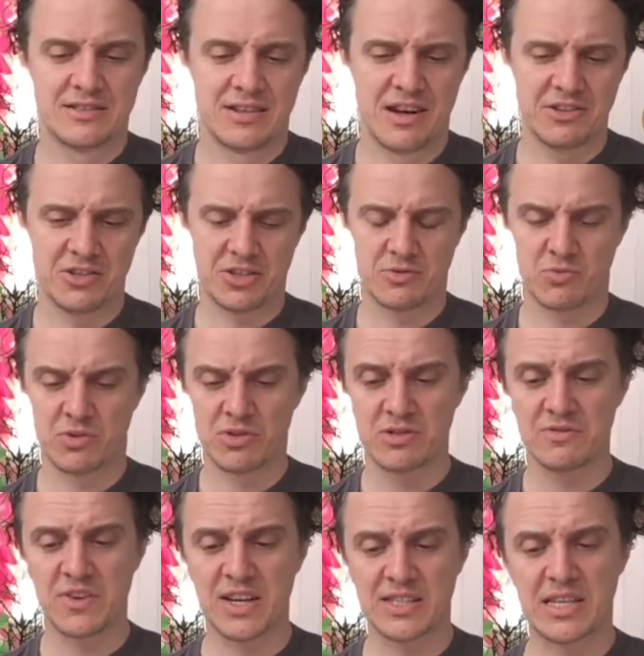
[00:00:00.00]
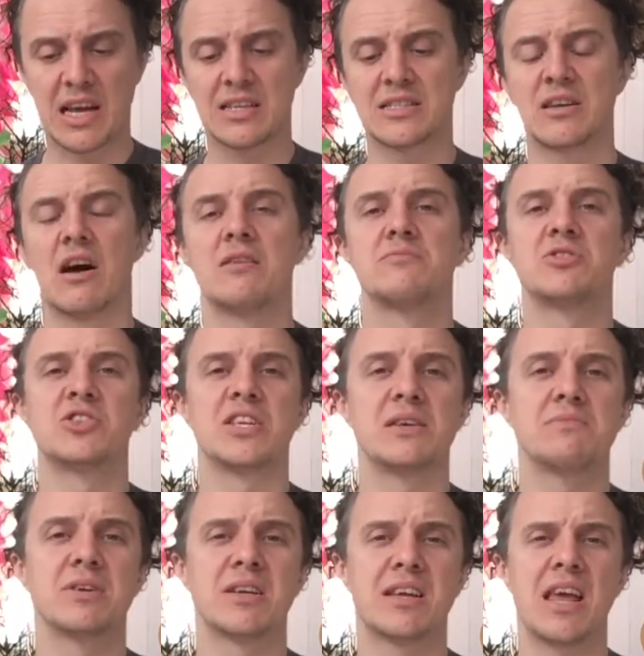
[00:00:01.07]
I just want to fix our time
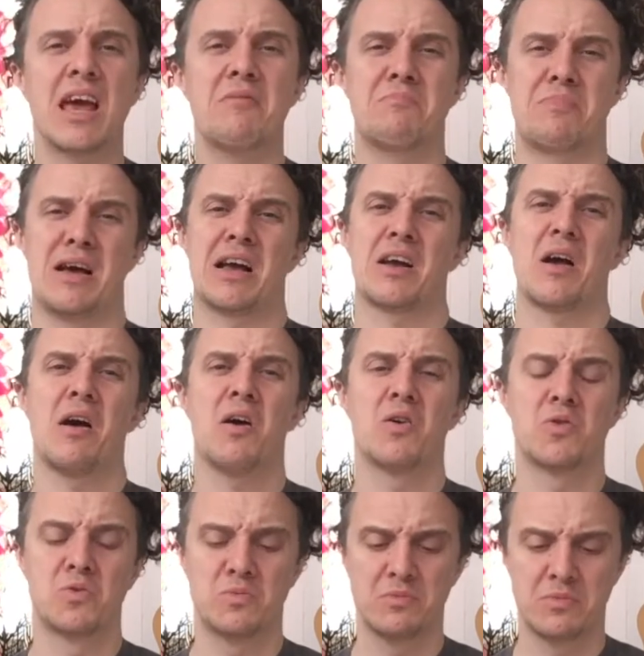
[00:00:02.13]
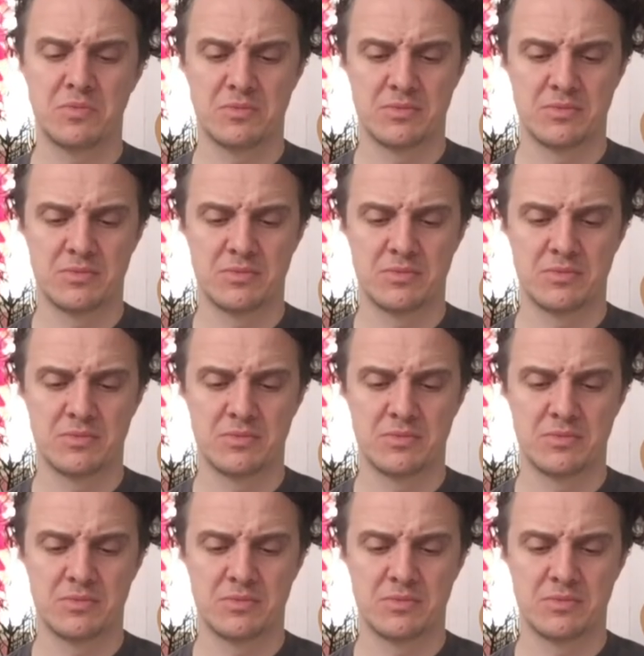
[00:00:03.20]
machine and get back home.